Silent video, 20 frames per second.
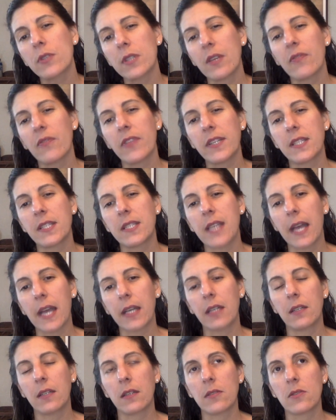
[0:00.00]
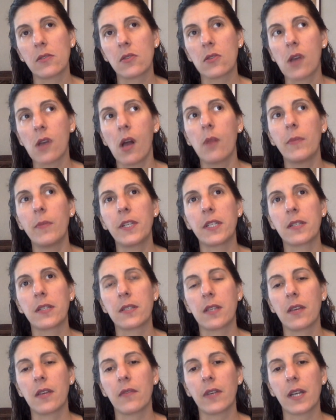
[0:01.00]
of the second installment is
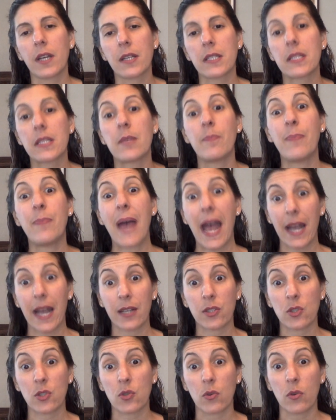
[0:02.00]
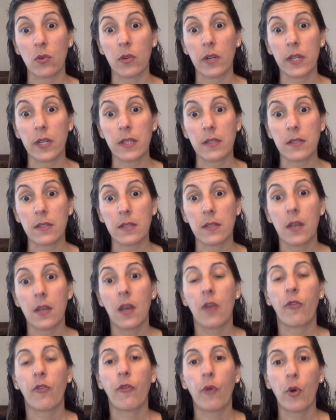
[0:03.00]
giving us the backstories
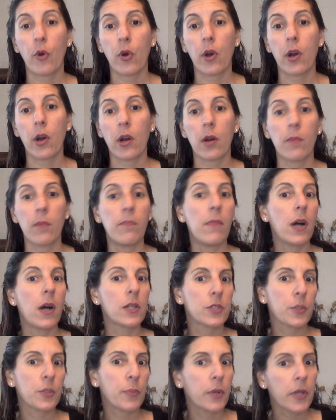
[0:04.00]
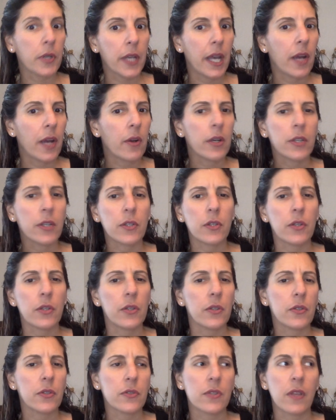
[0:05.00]
for multiple
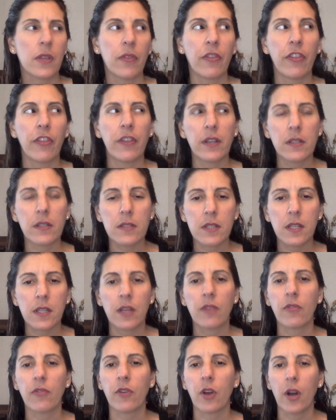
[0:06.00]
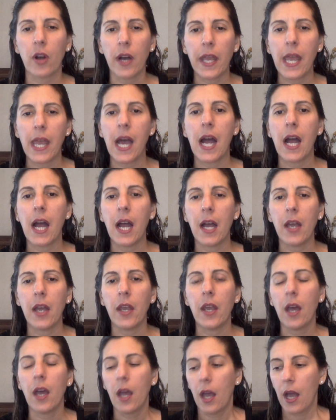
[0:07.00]
characters and things that have gone on.
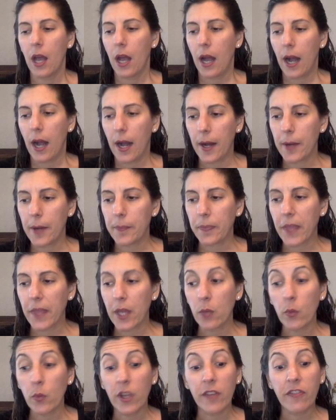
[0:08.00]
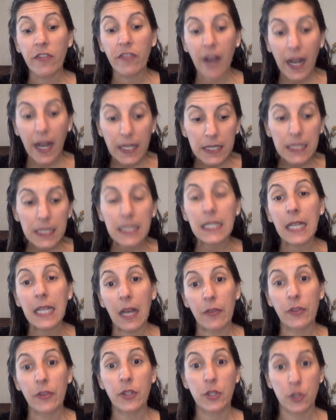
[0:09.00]
Um, and we finally
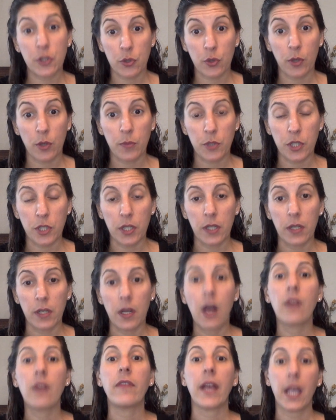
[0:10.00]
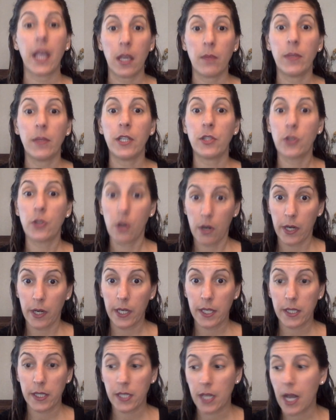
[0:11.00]
get the description of Amy
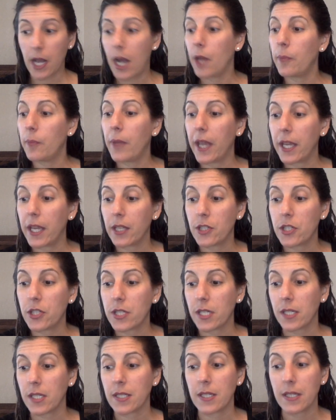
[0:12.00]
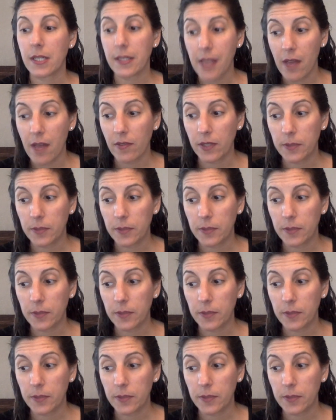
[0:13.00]
Dorrit on page 67.